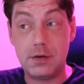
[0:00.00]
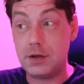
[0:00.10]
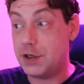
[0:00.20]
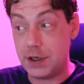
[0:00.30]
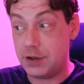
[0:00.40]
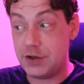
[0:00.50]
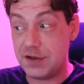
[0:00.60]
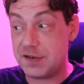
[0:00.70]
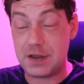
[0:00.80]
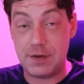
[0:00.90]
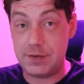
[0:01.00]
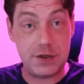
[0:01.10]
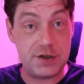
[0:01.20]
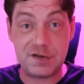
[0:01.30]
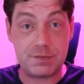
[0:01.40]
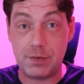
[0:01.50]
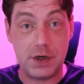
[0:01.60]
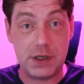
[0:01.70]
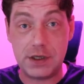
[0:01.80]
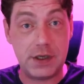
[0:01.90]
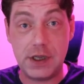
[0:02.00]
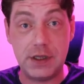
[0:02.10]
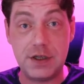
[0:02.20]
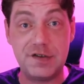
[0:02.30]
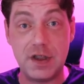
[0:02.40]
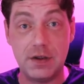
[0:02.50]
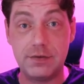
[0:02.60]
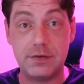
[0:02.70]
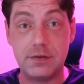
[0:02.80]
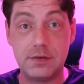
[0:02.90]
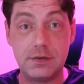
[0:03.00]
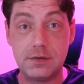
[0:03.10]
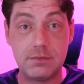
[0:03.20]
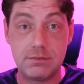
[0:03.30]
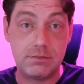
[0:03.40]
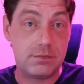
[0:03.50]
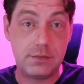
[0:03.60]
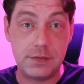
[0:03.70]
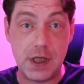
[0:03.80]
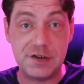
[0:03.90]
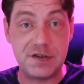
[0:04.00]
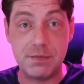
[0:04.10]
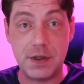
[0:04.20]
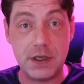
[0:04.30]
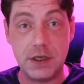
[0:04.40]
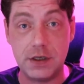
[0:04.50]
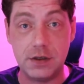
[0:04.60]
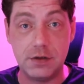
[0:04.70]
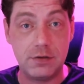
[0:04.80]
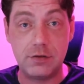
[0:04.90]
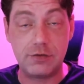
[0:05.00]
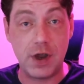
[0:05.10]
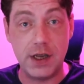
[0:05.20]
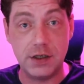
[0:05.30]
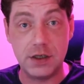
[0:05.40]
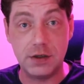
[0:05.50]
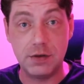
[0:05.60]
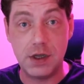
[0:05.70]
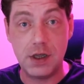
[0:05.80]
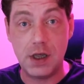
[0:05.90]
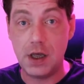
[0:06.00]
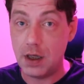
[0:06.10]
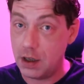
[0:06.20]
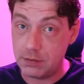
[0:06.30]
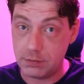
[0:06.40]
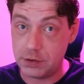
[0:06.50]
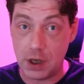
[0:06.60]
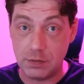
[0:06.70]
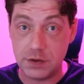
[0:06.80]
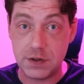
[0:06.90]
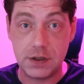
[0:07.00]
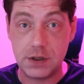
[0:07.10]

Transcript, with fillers: you can just, if you just want to kill yourself, that's something you can try and do. Don't.